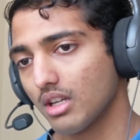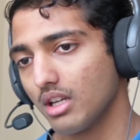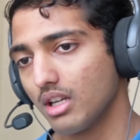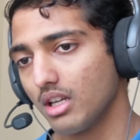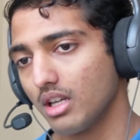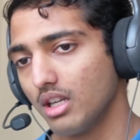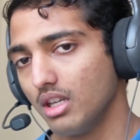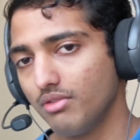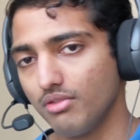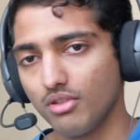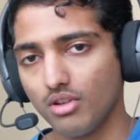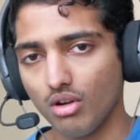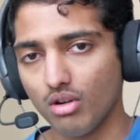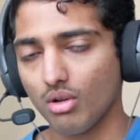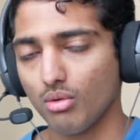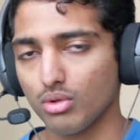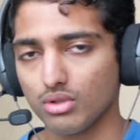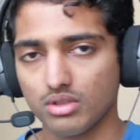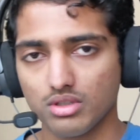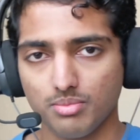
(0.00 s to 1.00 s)
if you don't know
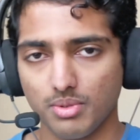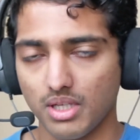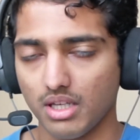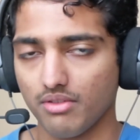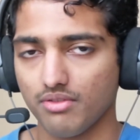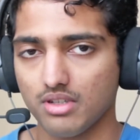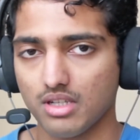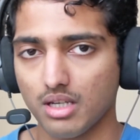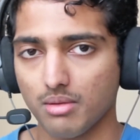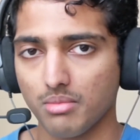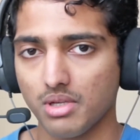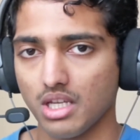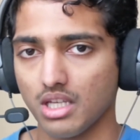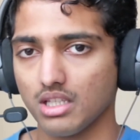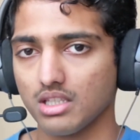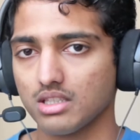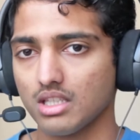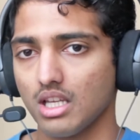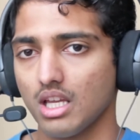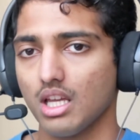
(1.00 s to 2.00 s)
what spearfishing
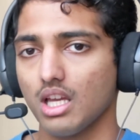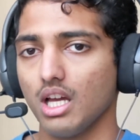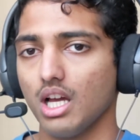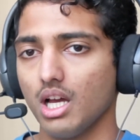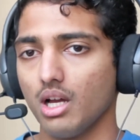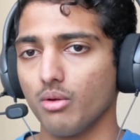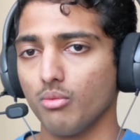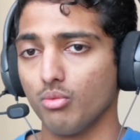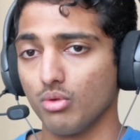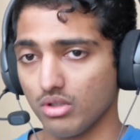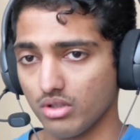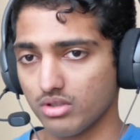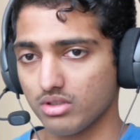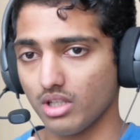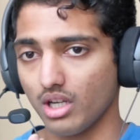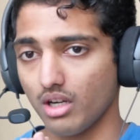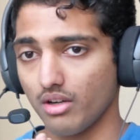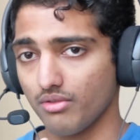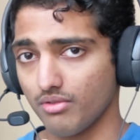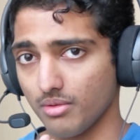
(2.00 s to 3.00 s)
means, we'll
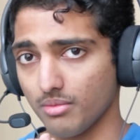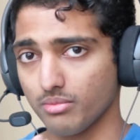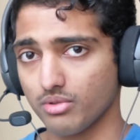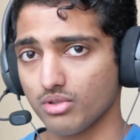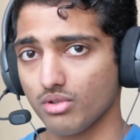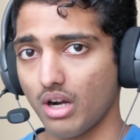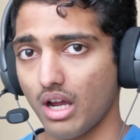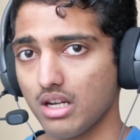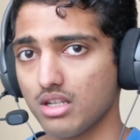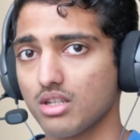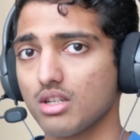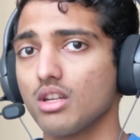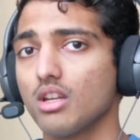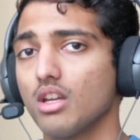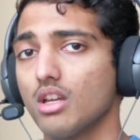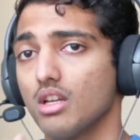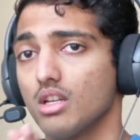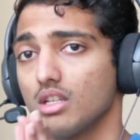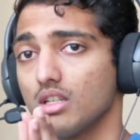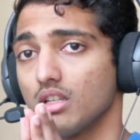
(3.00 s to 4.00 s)
start from scratch.
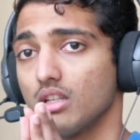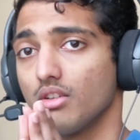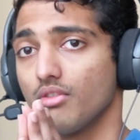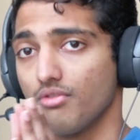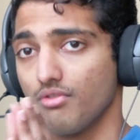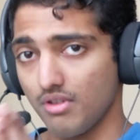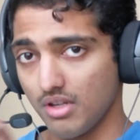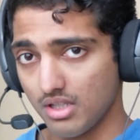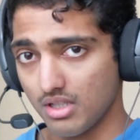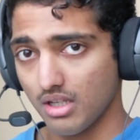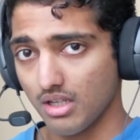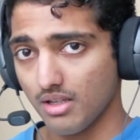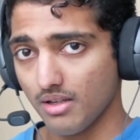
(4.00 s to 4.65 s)
Phishing,